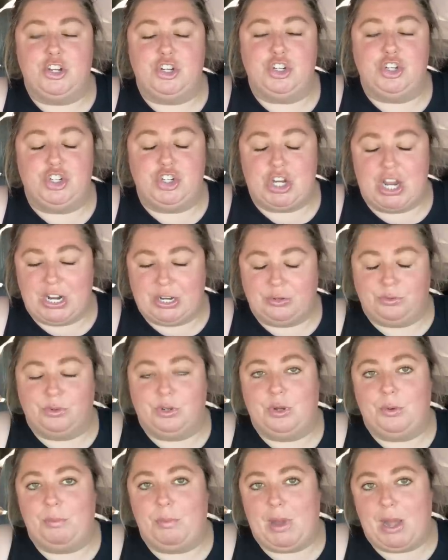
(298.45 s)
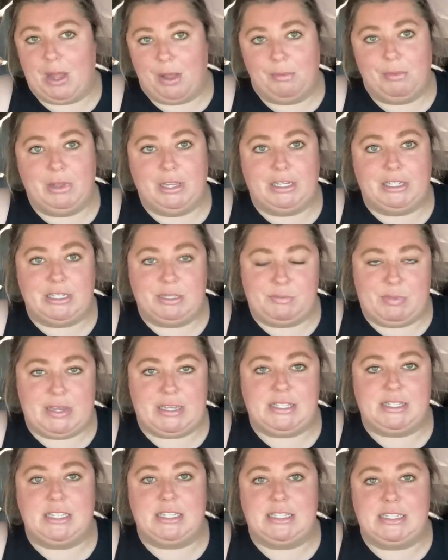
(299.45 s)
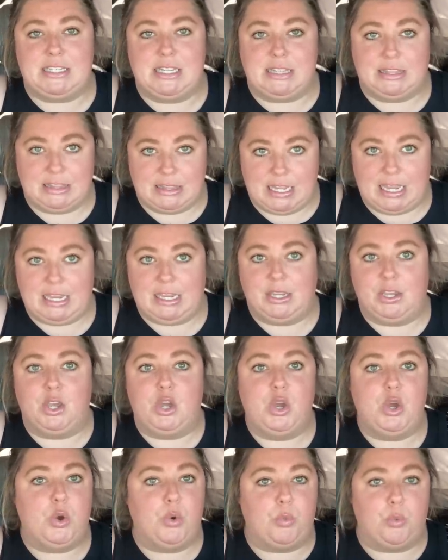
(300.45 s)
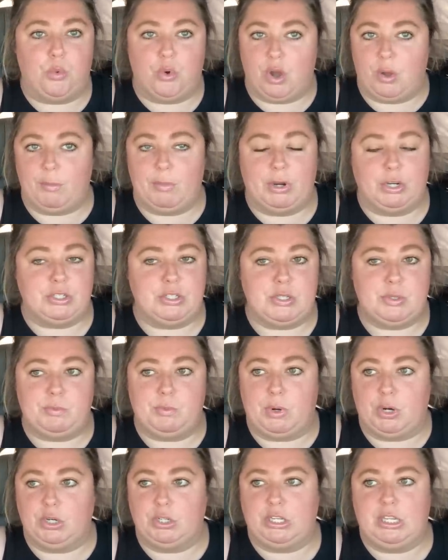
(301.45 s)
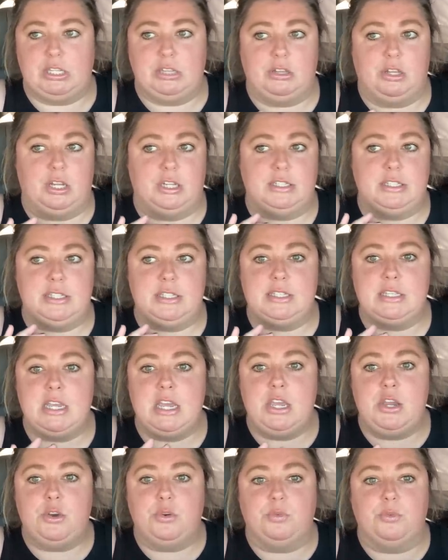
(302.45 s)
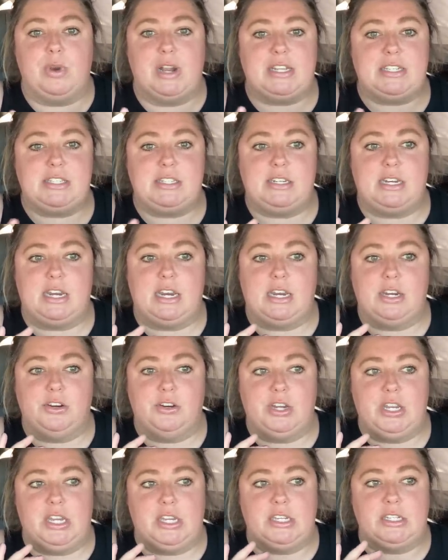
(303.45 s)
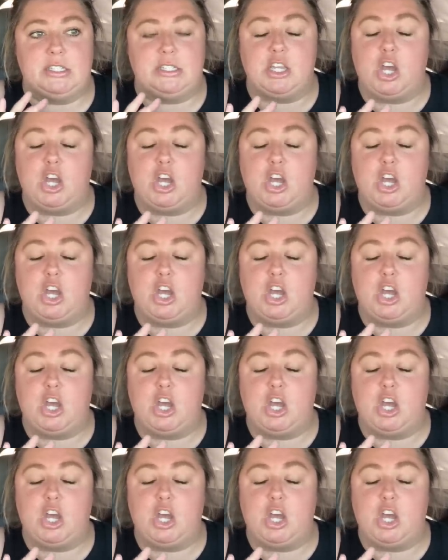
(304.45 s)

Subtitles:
general public spaces like Walmarts, parking lots, rest areas,